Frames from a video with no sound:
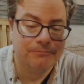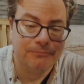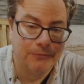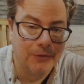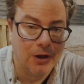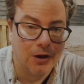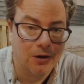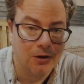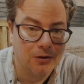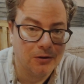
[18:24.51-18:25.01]

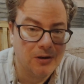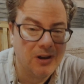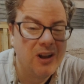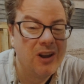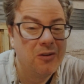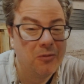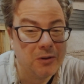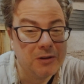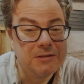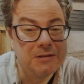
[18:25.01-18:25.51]
No.
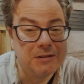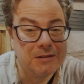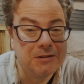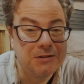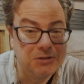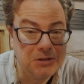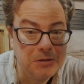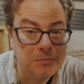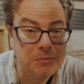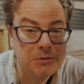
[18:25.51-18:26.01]
Was it the
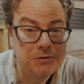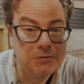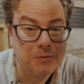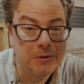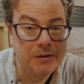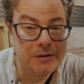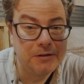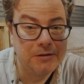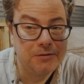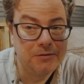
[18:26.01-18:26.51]
cheapest
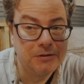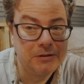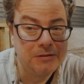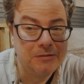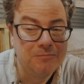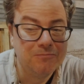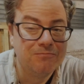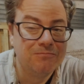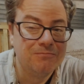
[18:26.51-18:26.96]
way to do it?